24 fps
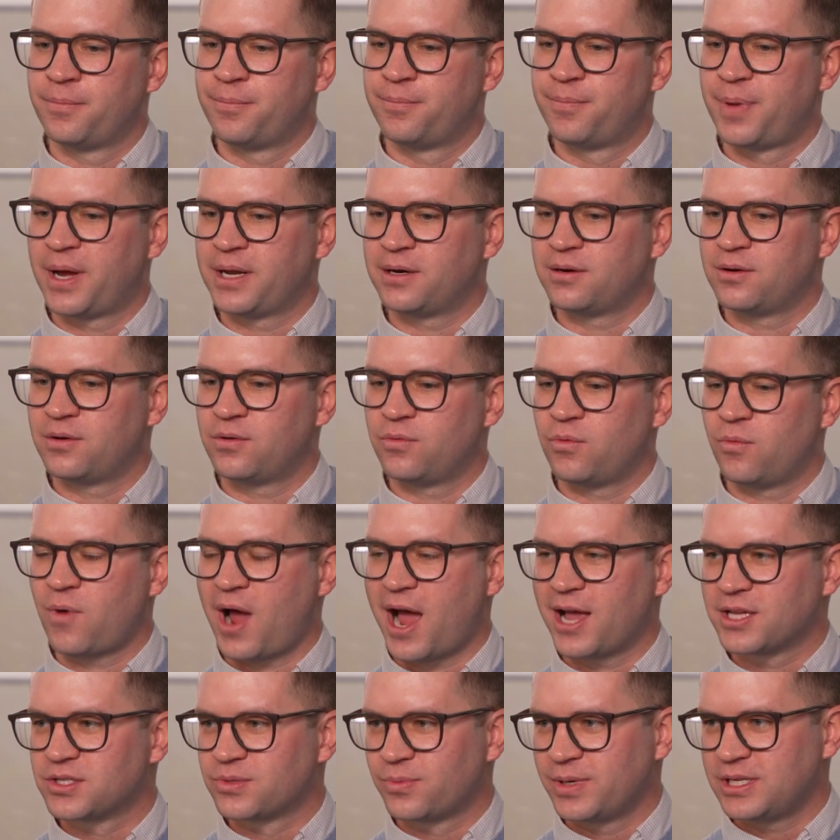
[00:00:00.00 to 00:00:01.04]
But
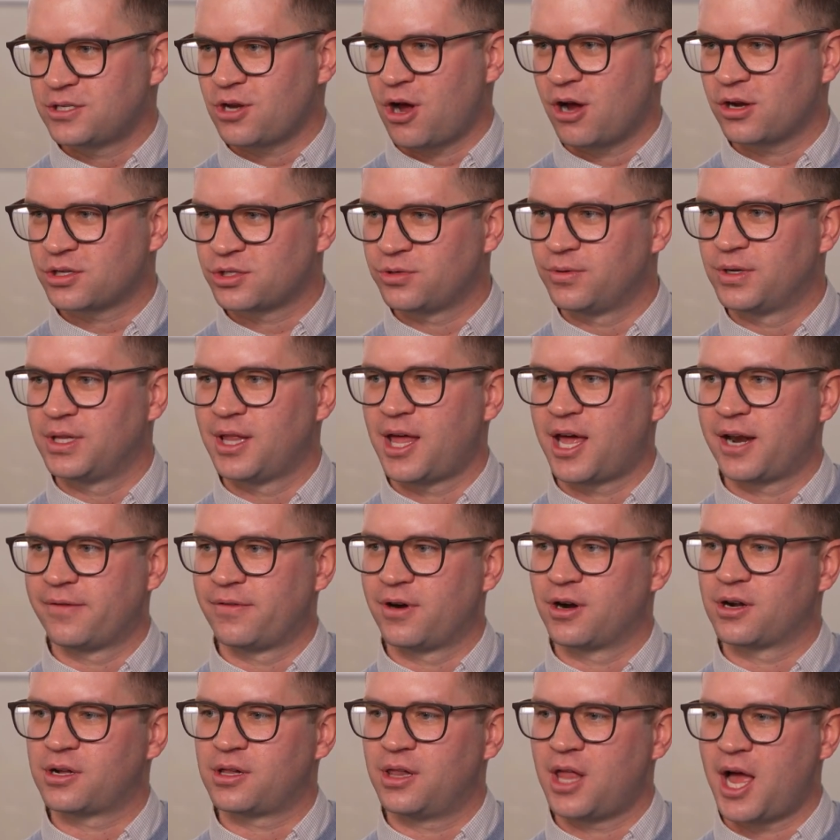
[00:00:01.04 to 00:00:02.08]
as we talk to a lot of
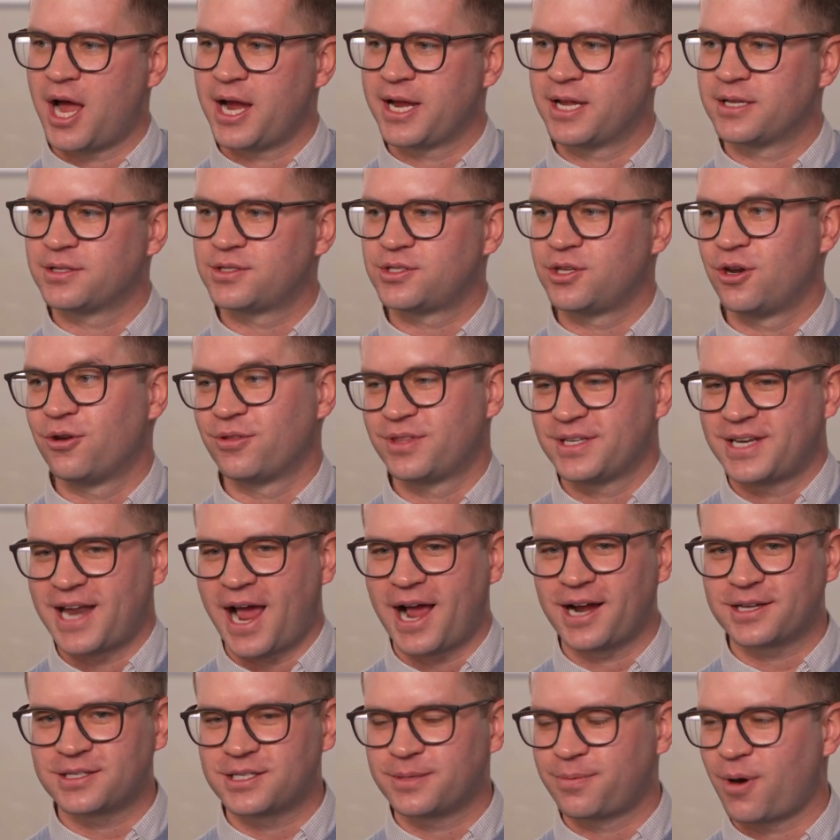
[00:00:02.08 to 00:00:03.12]
our clients, the
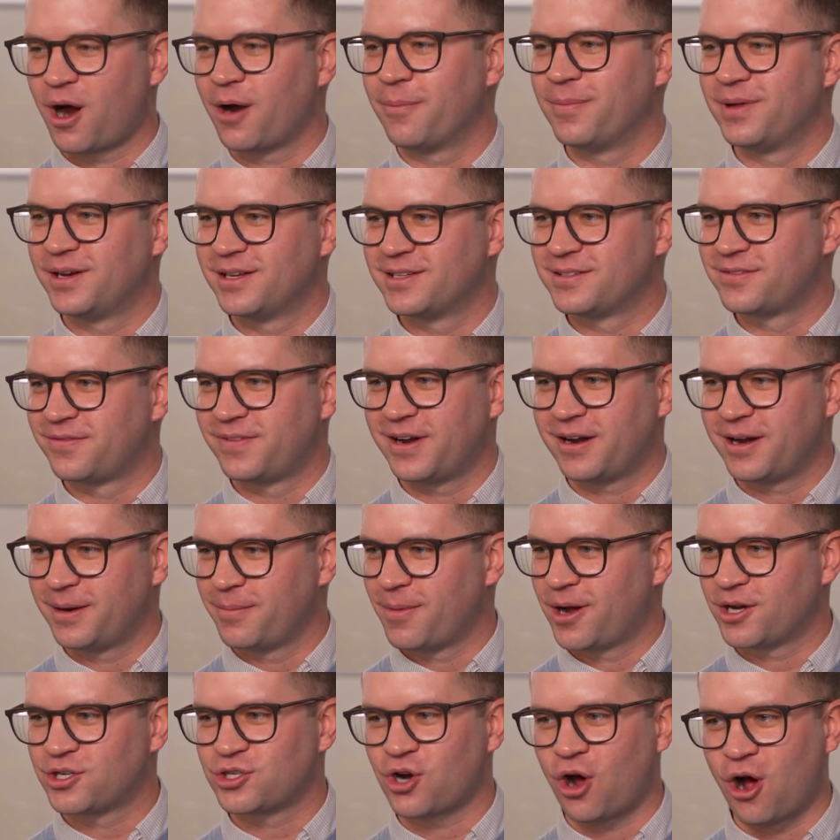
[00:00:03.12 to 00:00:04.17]
tax department is very
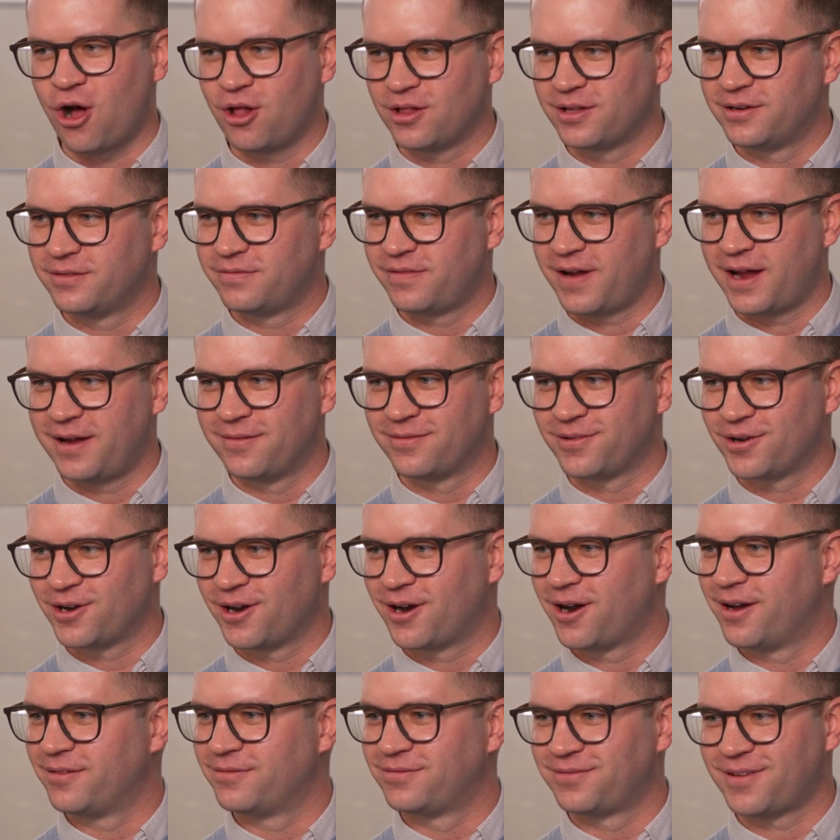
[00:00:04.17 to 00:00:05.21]
much all in
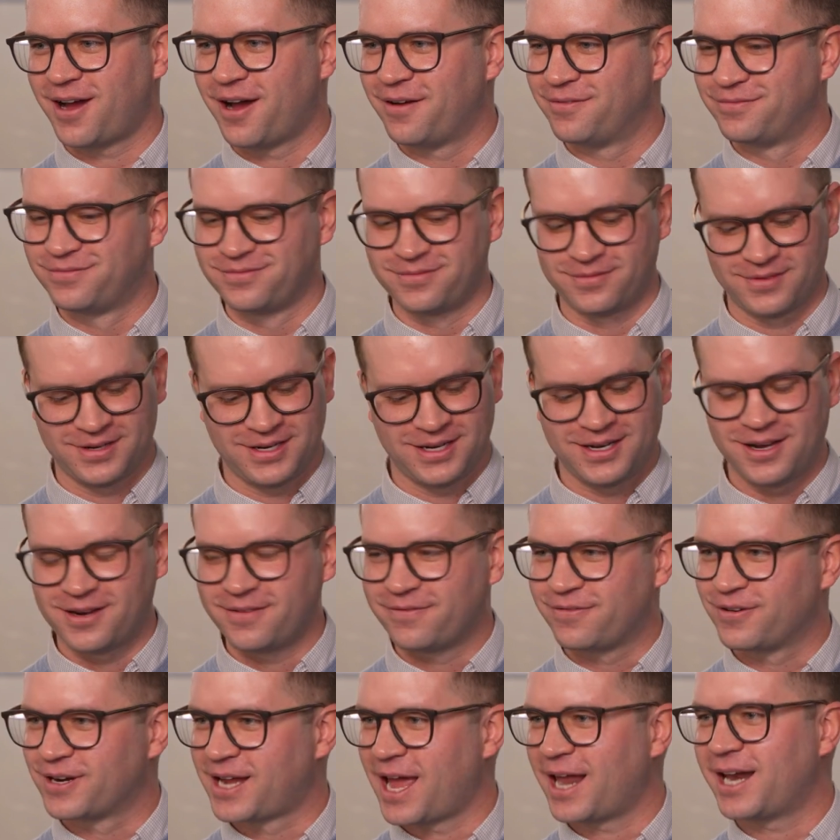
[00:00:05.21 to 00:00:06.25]
favor of
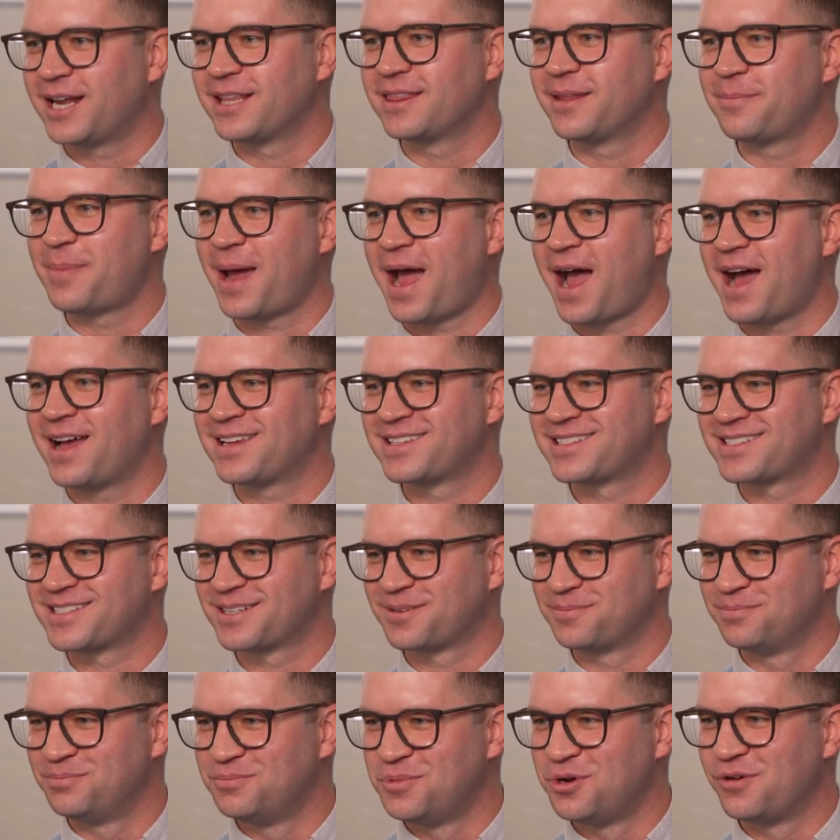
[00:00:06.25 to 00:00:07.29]
forgetting the past,
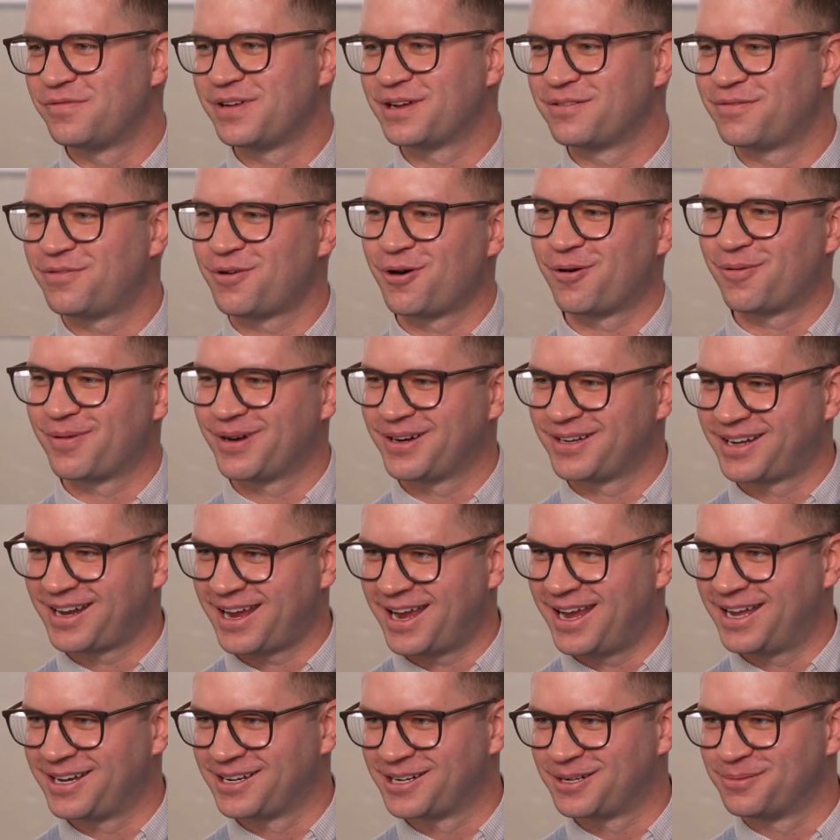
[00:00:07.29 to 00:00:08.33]
moving forward
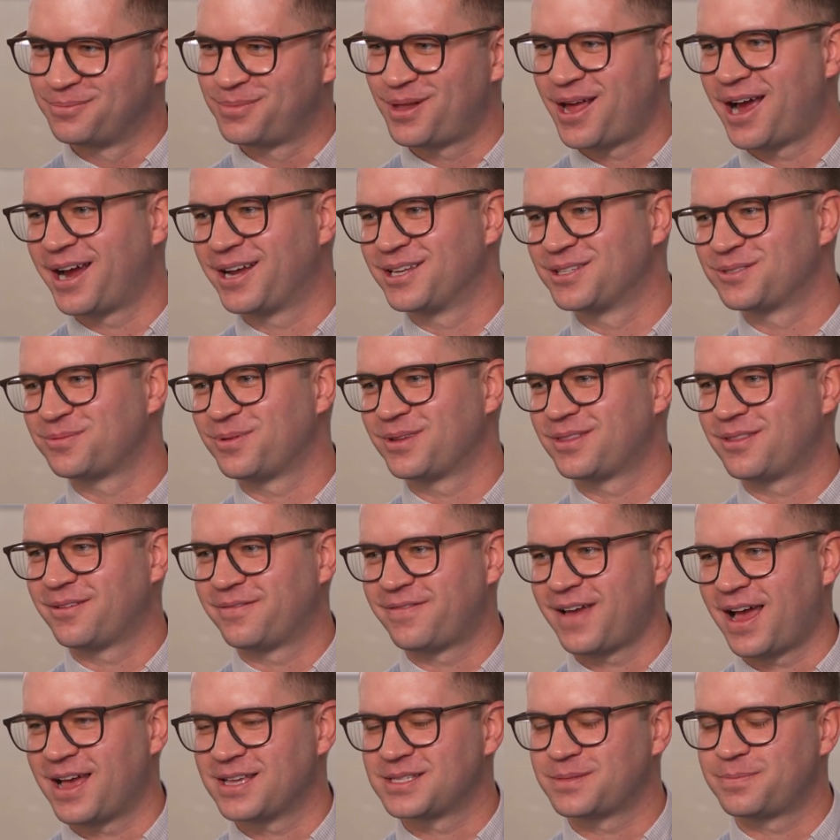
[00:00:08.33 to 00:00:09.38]
in compliance with the
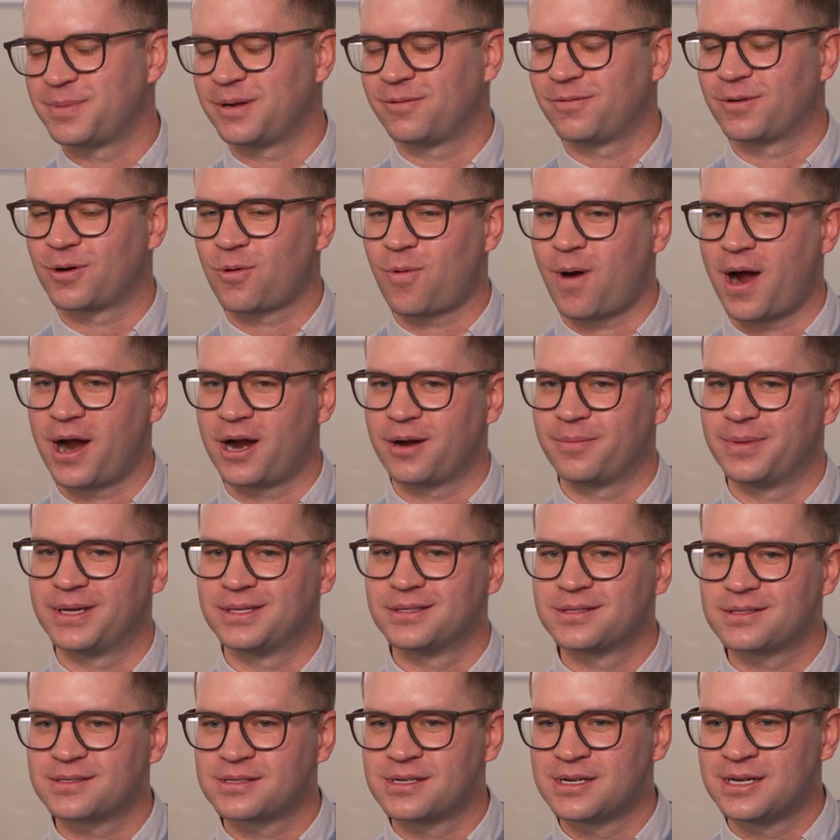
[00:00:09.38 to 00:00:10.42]
FASB
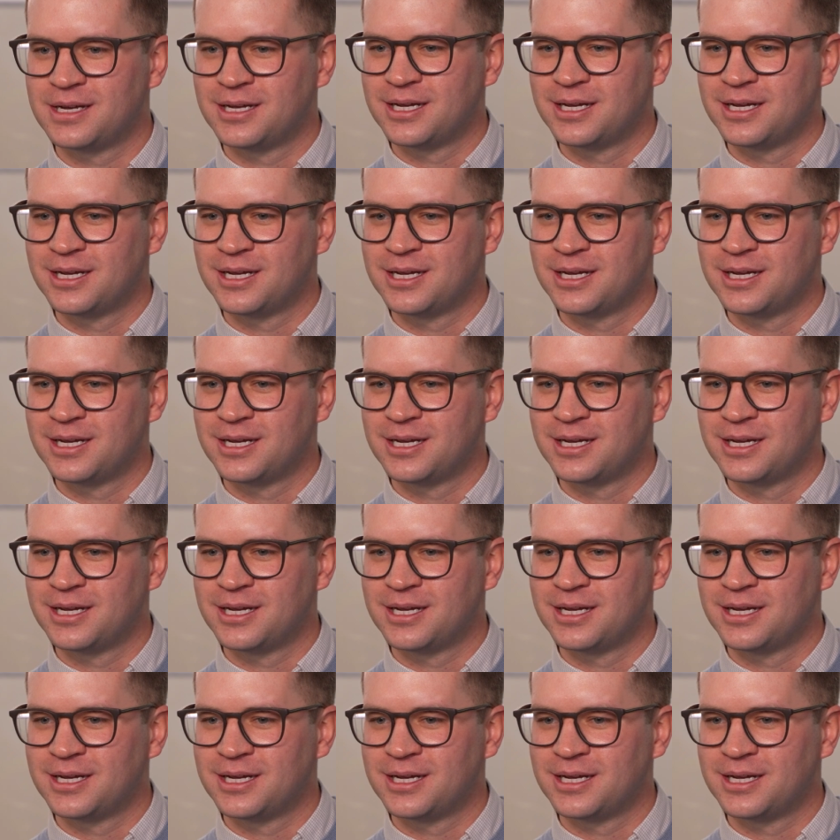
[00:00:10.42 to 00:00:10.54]
requirements.